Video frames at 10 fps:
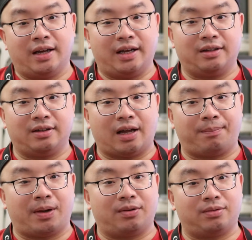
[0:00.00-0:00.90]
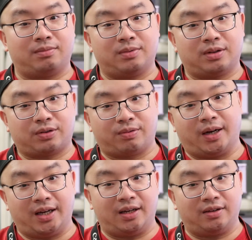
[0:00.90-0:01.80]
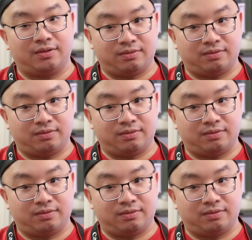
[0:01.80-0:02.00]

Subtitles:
in about 3,